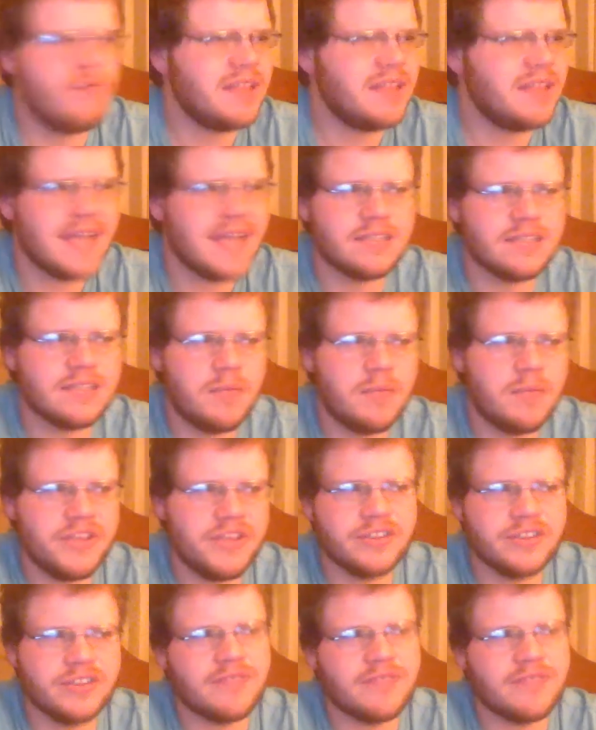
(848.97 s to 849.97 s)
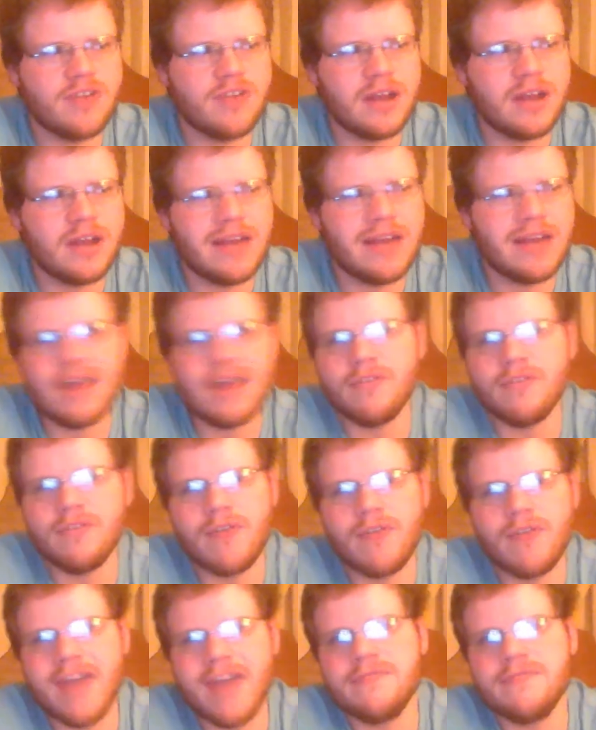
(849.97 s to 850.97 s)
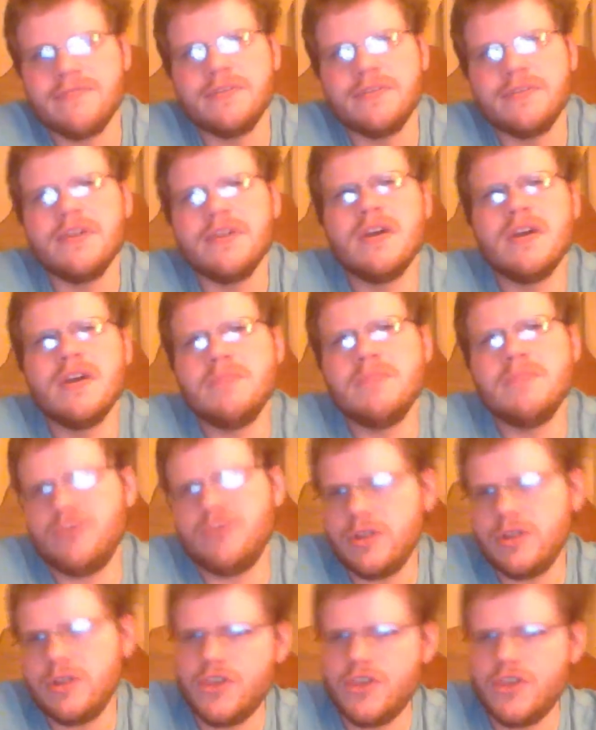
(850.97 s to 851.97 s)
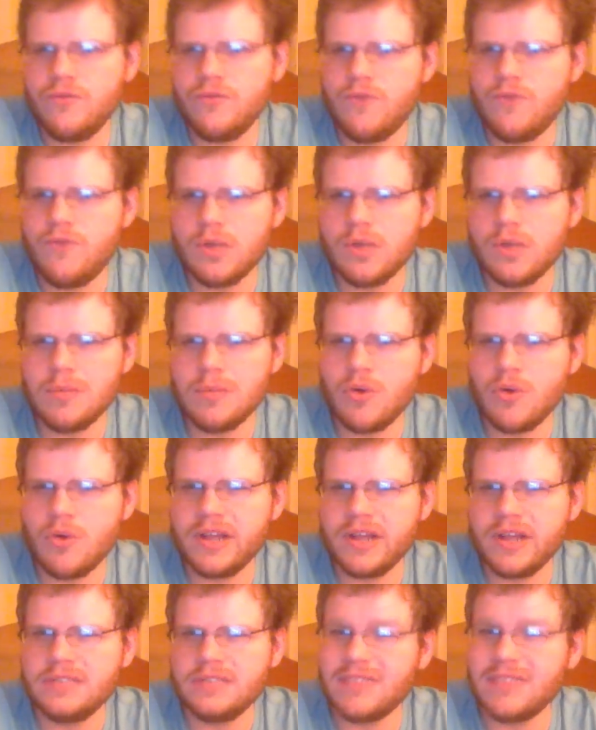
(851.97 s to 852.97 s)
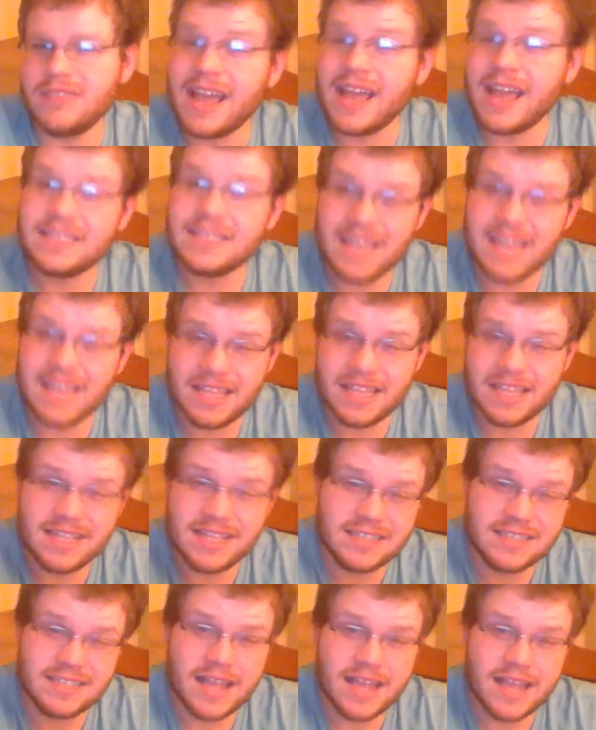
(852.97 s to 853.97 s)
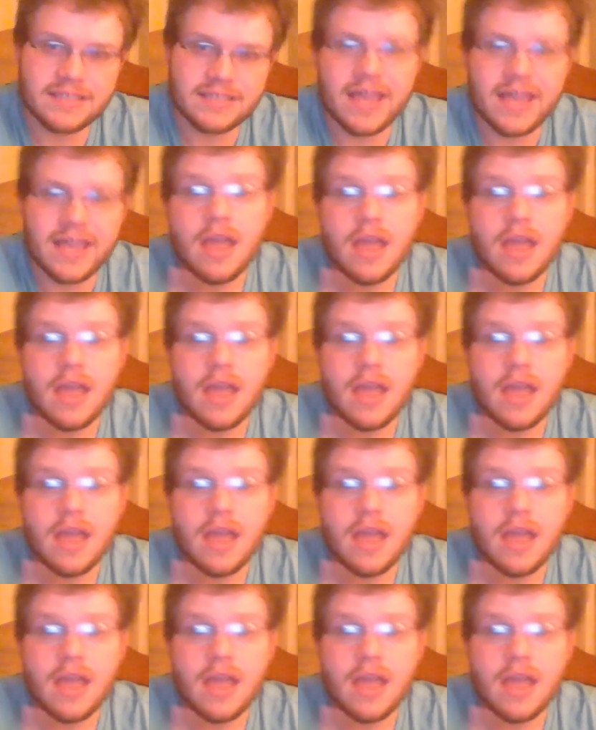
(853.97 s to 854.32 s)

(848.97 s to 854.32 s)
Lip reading: The last couple of years I've gone out, I've arrived between 2 and 4 in the morning, so I guess technically that's the next day.